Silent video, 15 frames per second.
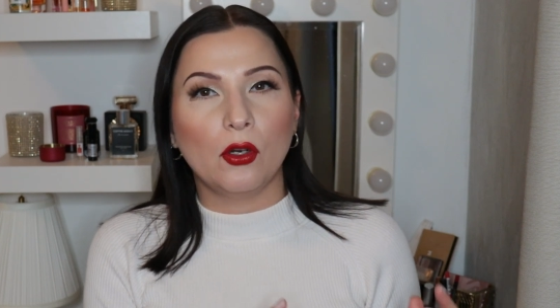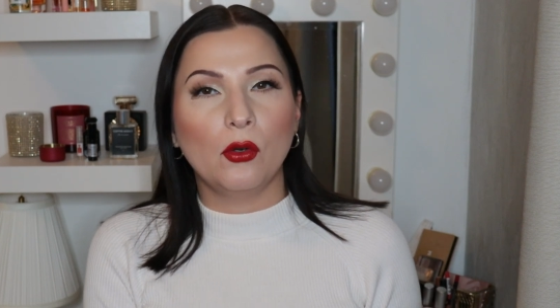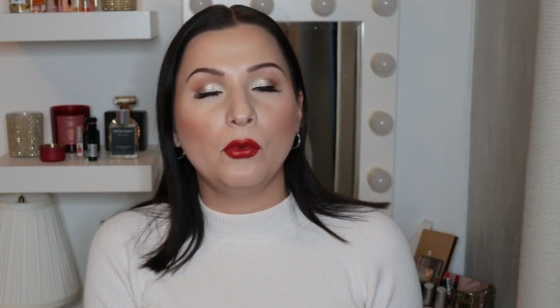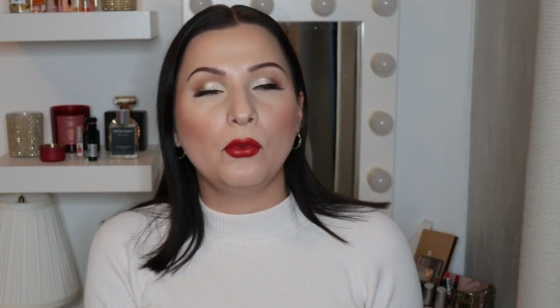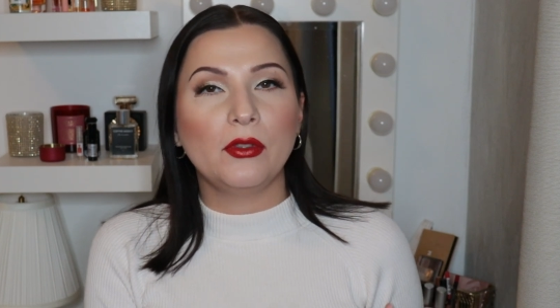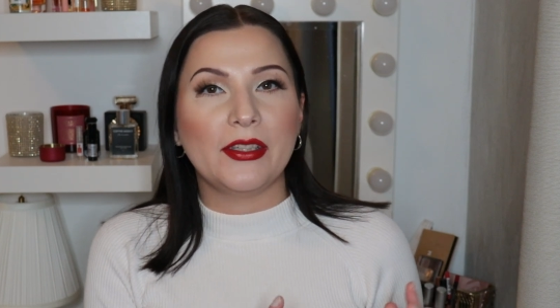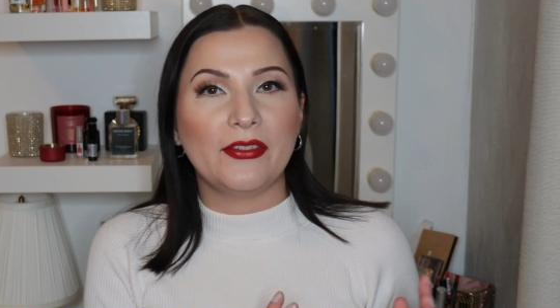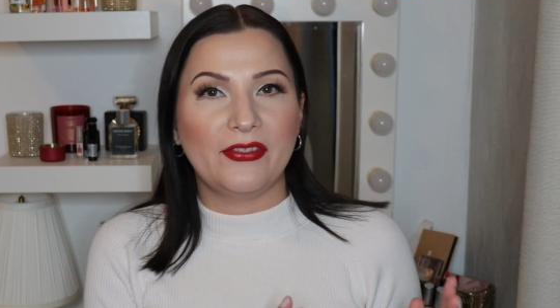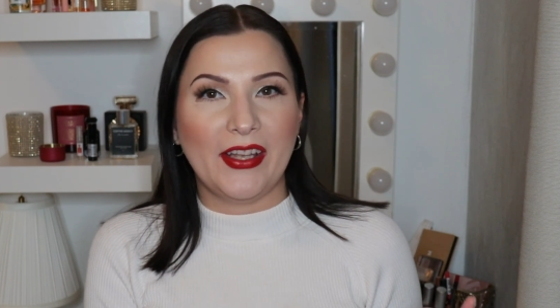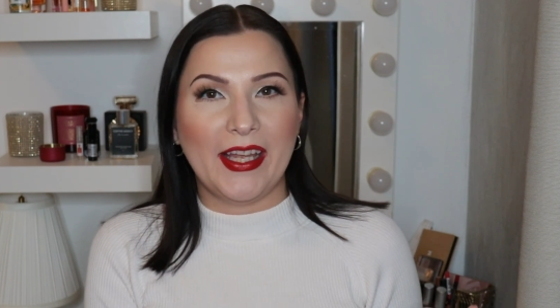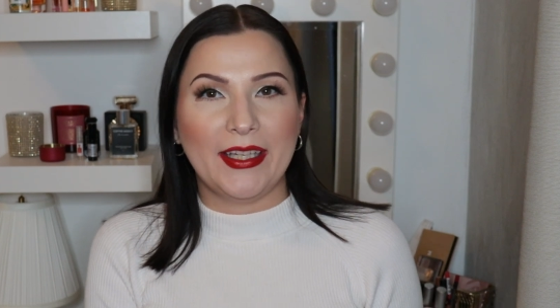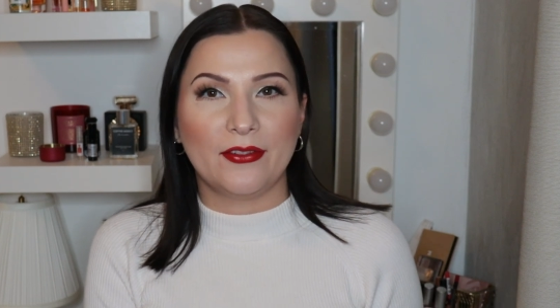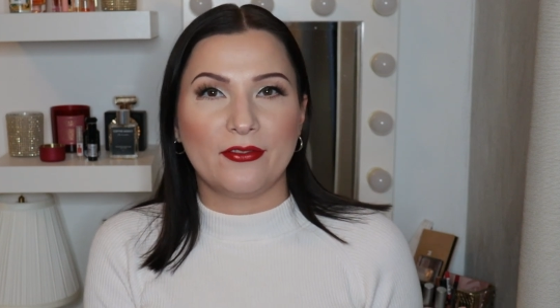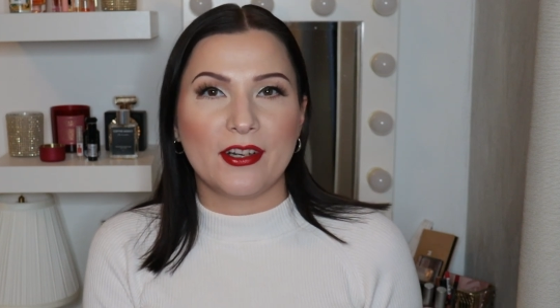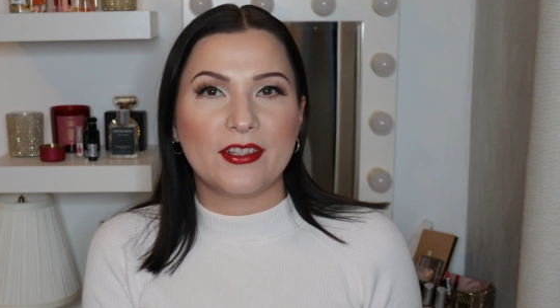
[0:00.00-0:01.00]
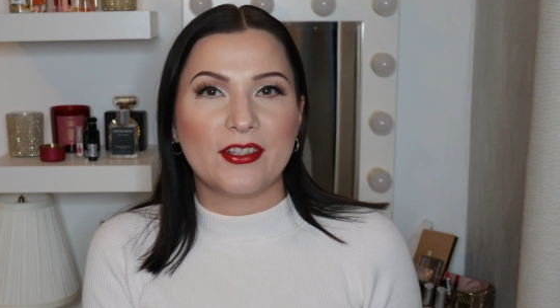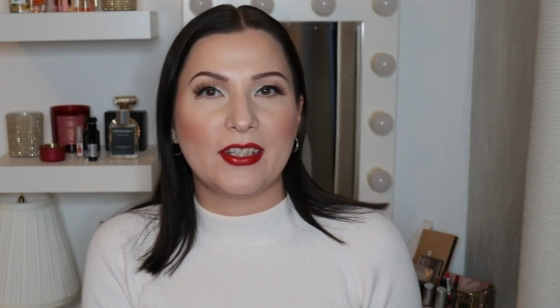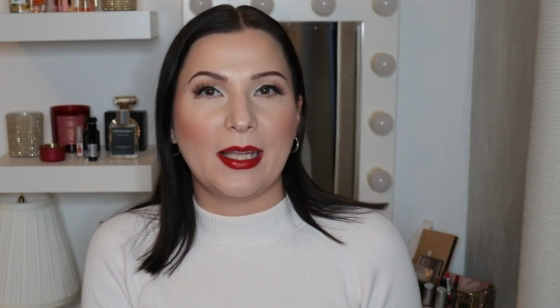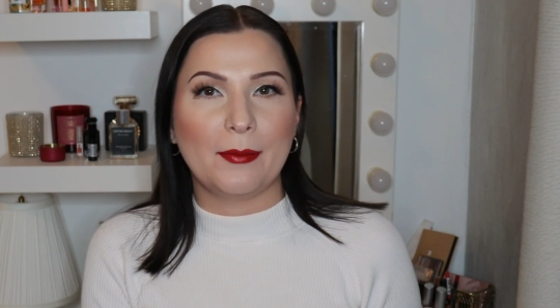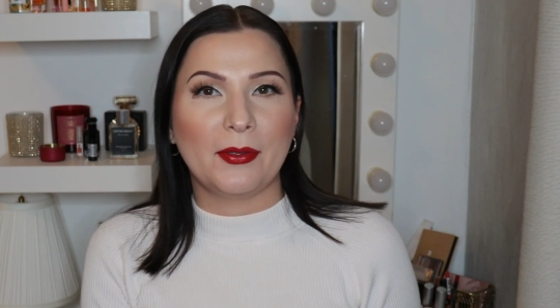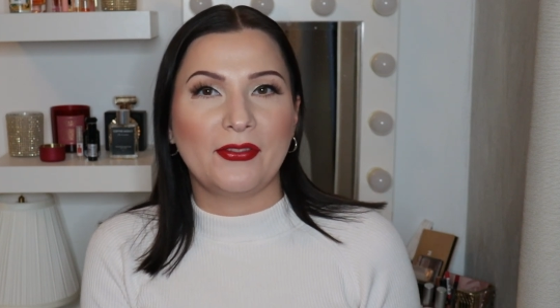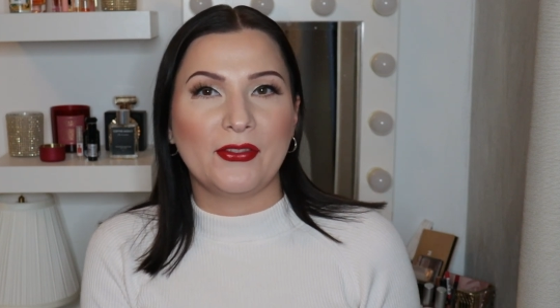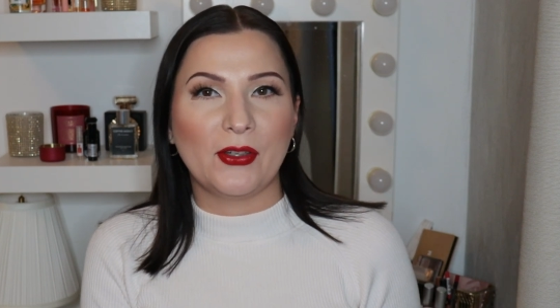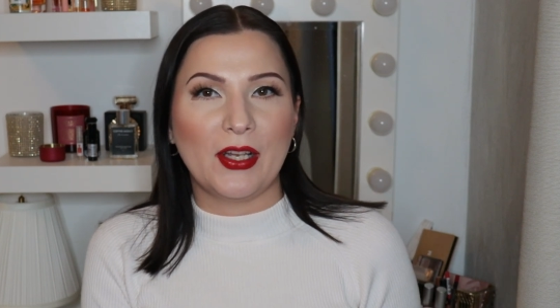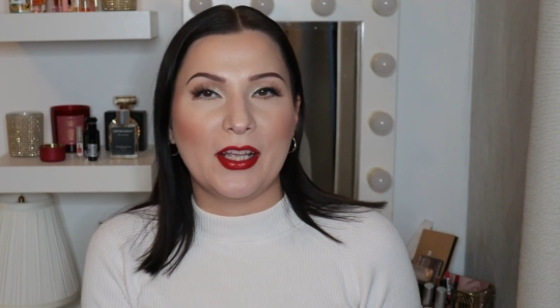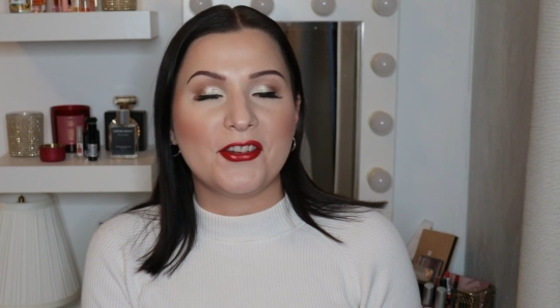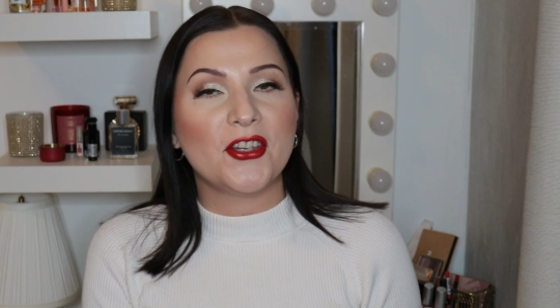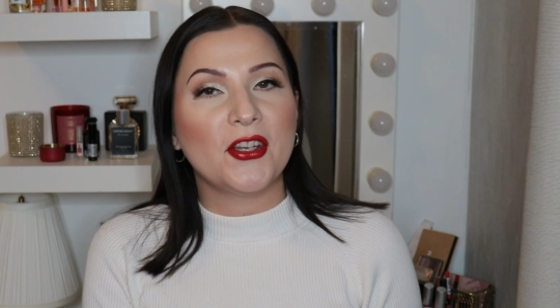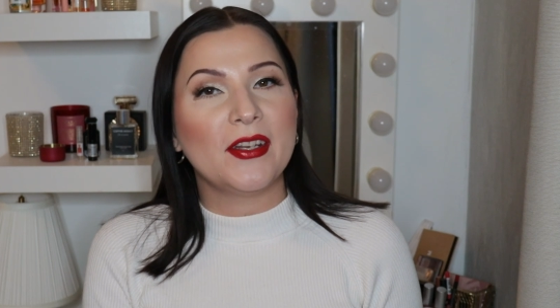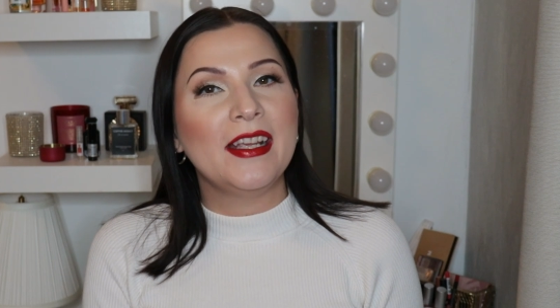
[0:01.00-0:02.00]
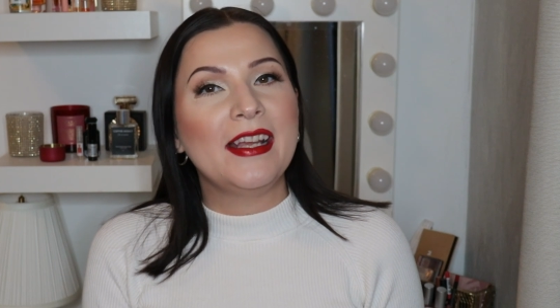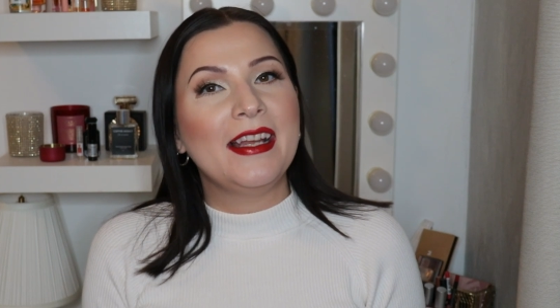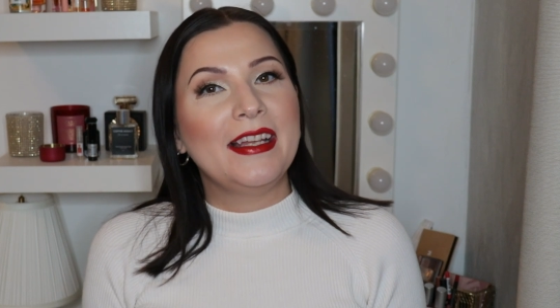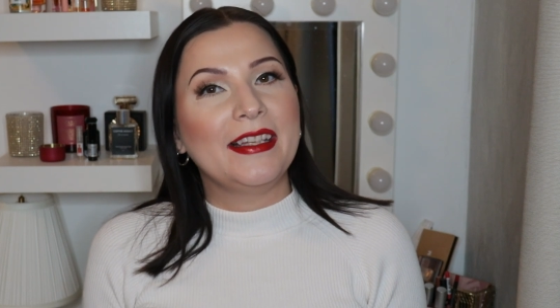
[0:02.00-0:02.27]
only favorite type of collection.